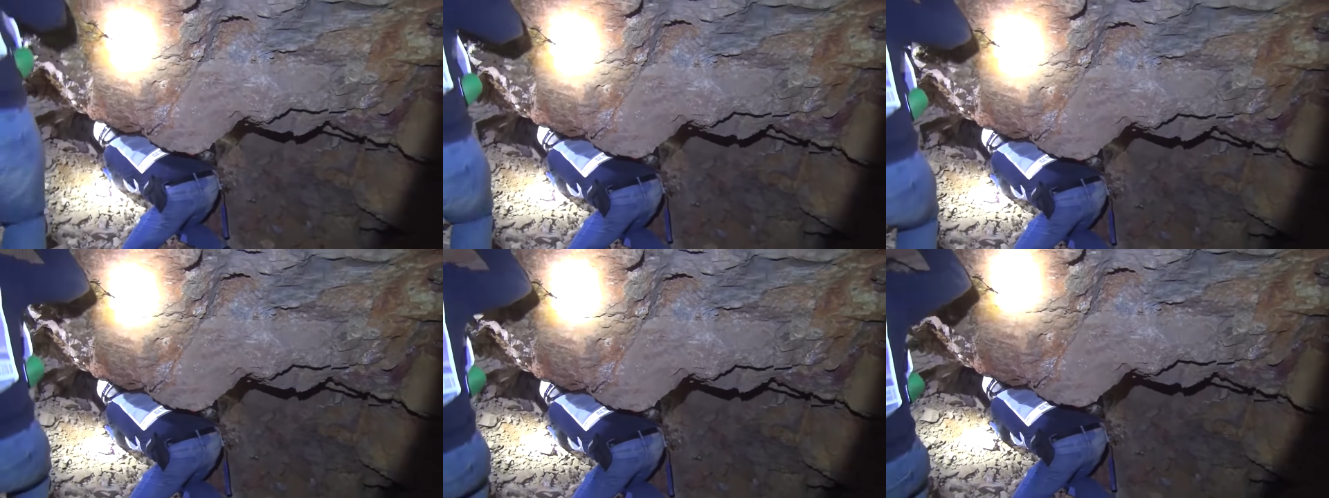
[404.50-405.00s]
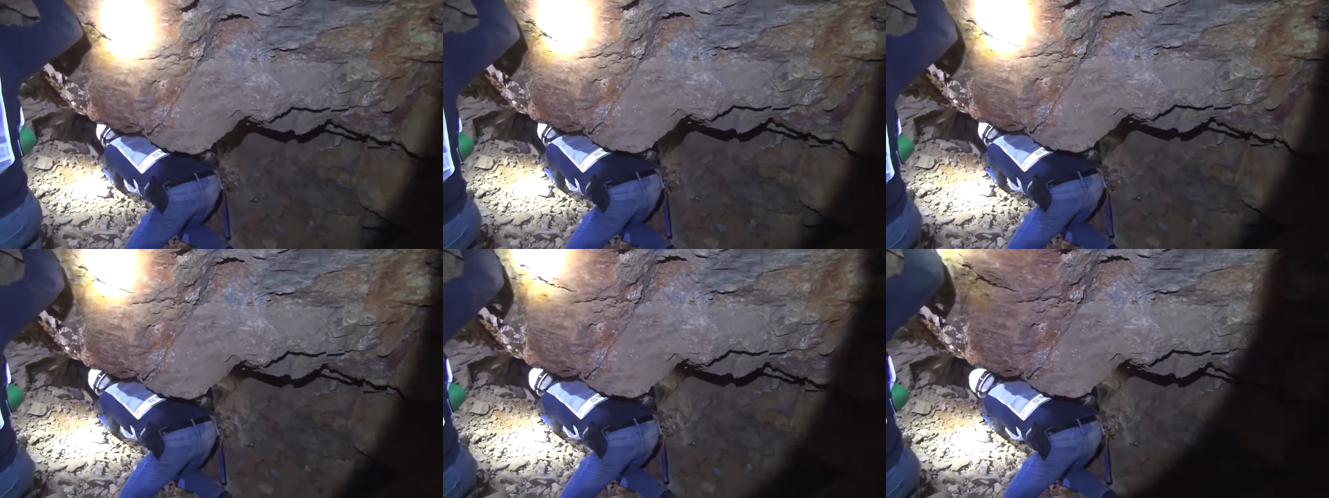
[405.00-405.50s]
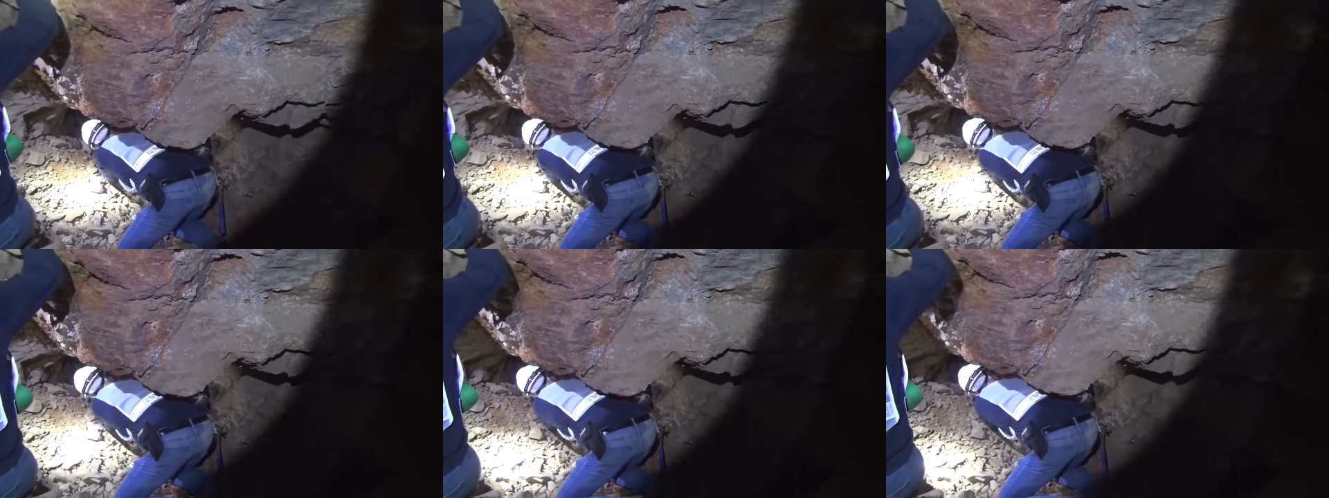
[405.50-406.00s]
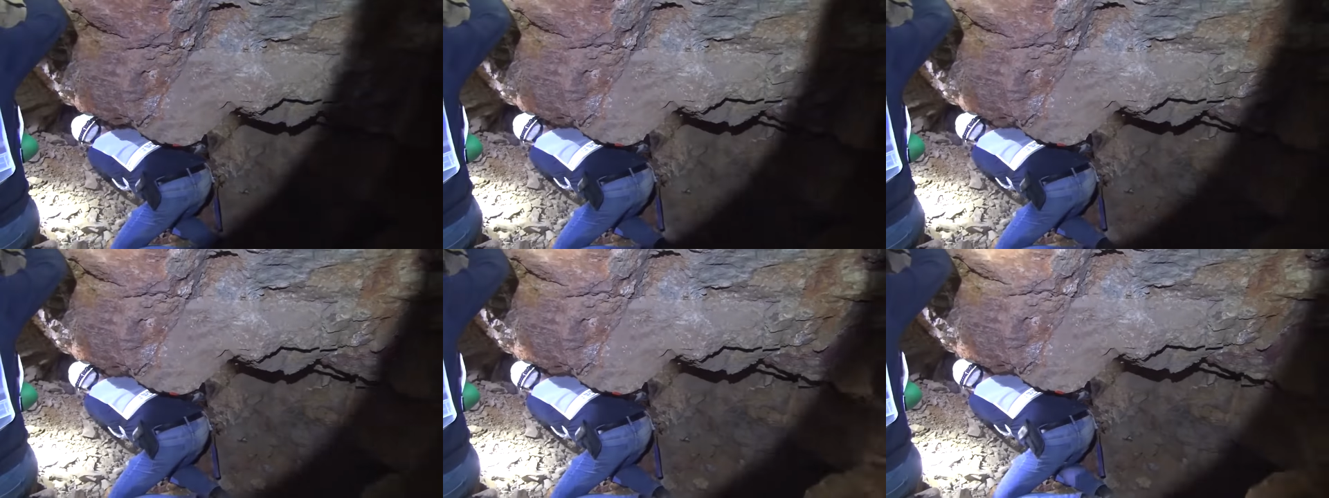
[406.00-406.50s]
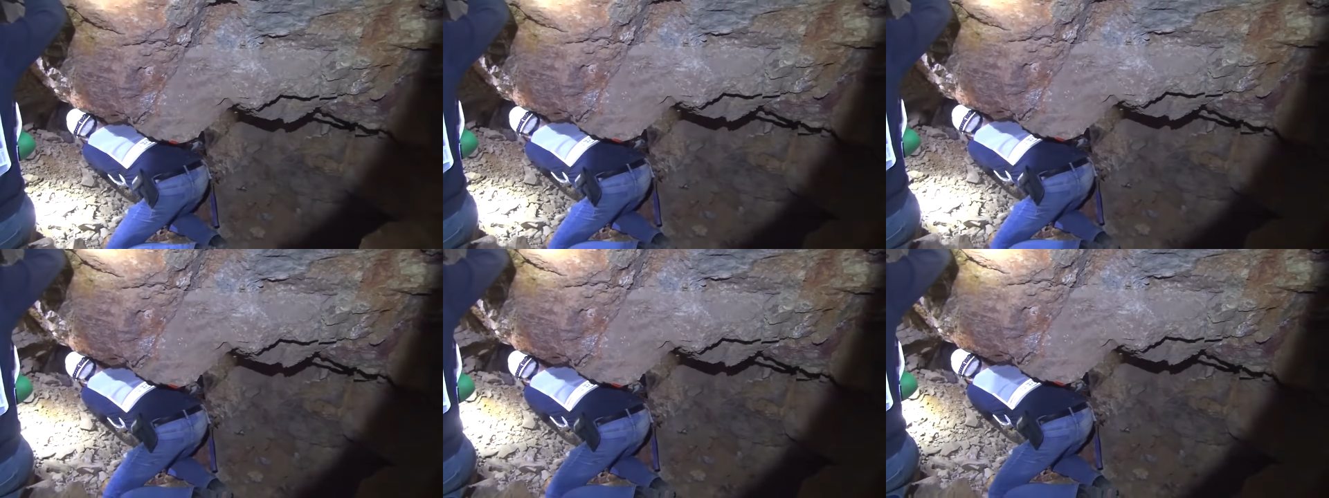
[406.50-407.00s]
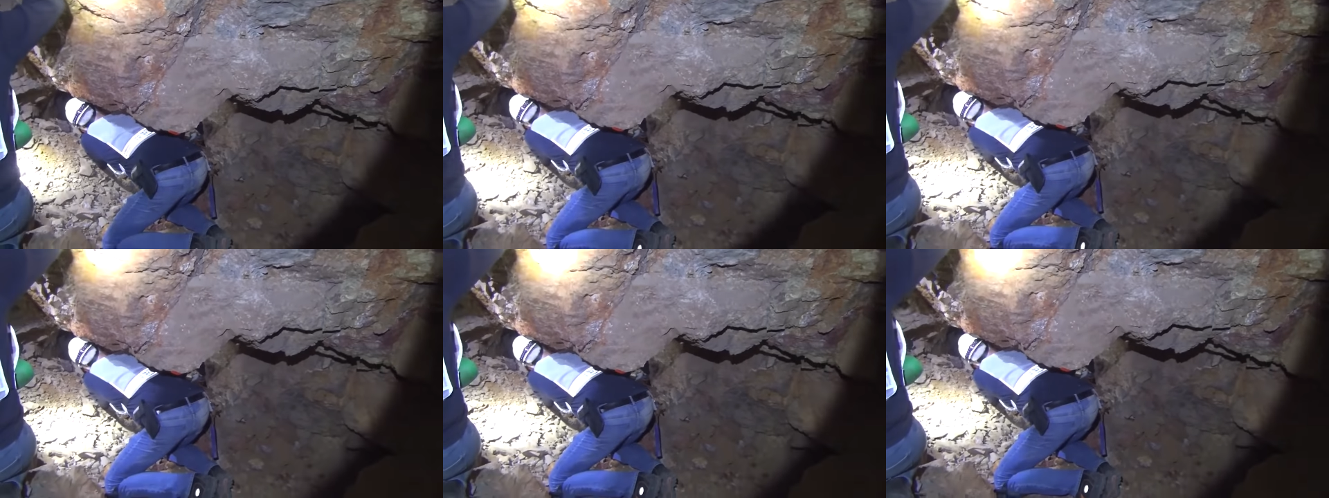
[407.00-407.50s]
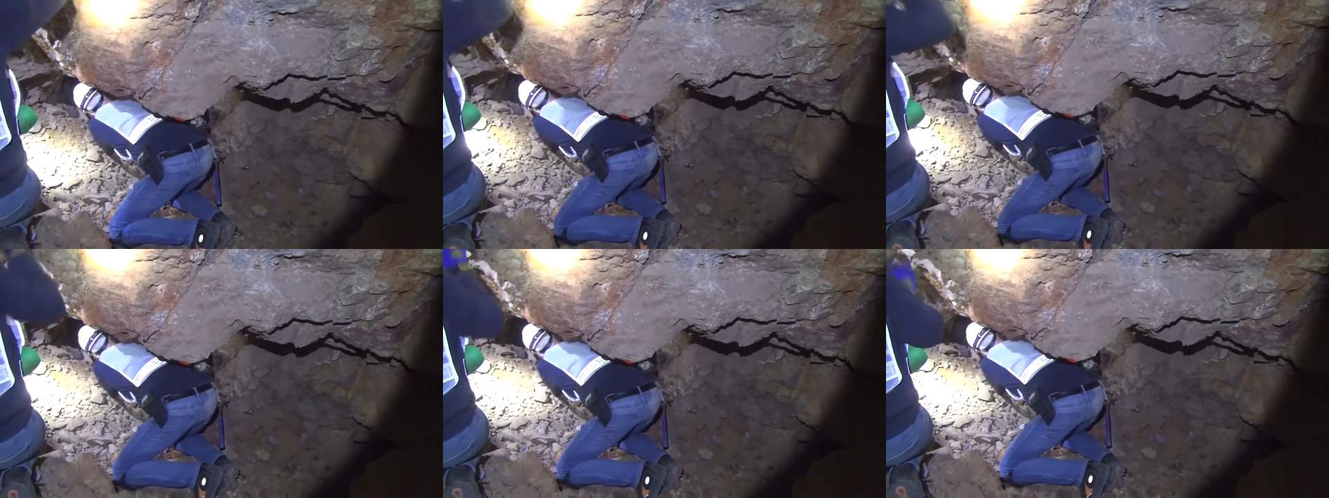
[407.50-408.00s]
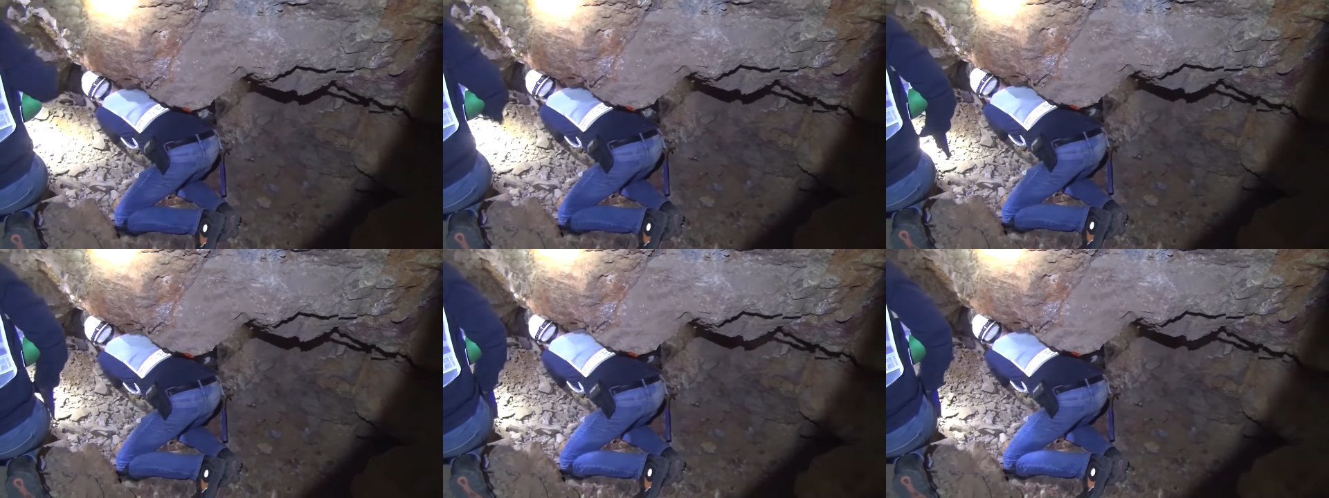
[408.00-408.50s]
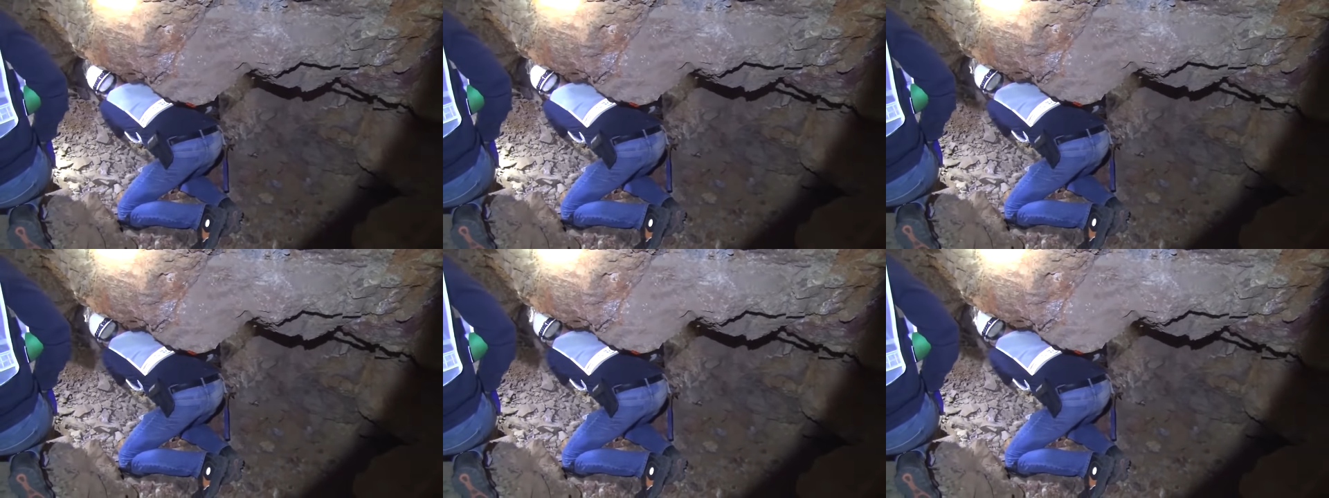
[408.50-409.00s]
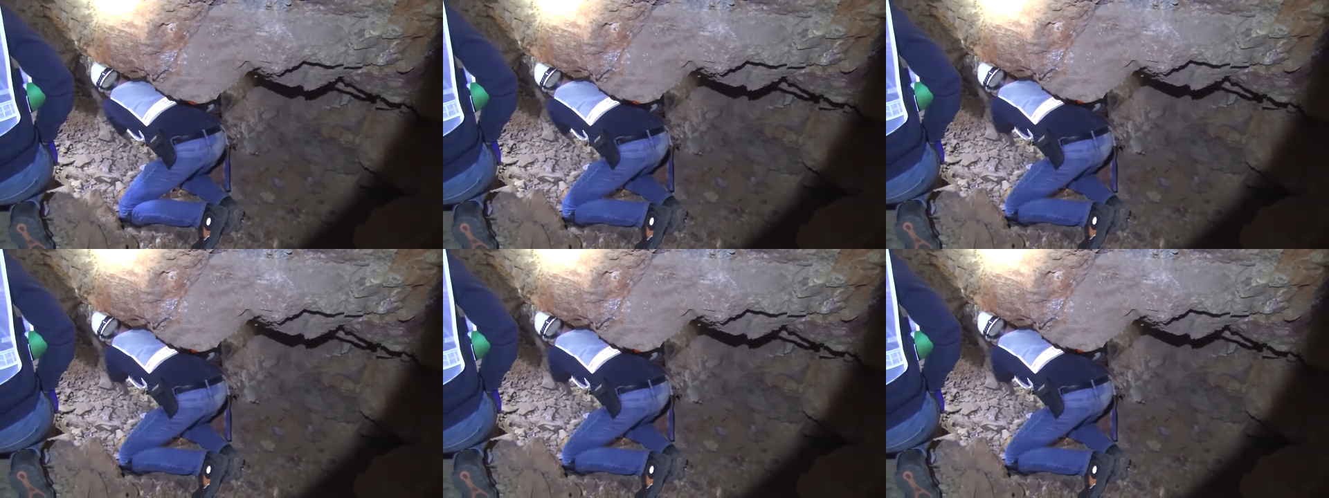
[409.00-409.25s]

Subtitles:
Nobody's mouth can be seen.